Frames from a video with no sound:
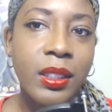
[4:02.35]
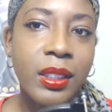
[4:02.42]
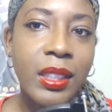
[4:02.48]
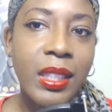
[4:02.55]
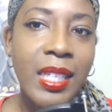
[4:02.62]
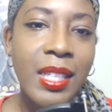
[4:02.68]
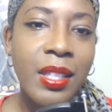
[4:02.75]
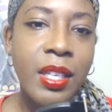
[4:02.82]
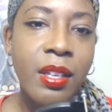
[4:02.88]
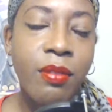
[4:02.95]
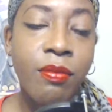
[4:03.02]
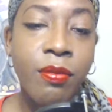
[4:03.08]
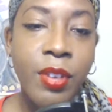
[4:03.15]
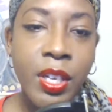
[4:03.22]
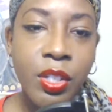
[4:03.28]
in the
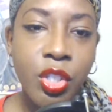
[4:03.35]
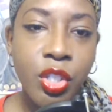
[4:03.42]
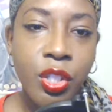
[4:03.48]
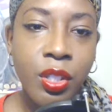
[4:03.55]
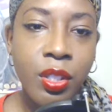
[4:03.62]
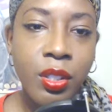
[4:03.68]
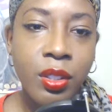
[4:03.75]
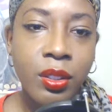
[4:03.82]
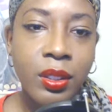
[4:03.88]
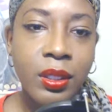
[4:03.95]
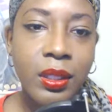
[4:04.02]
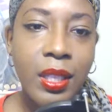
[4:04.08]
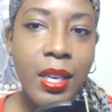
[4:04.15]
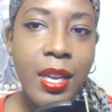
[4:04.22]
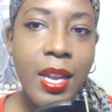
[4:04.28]
Avengers
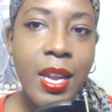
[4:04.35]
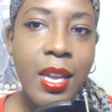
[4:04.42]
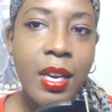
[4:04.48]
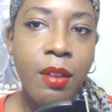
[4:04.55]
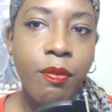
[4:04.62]
and if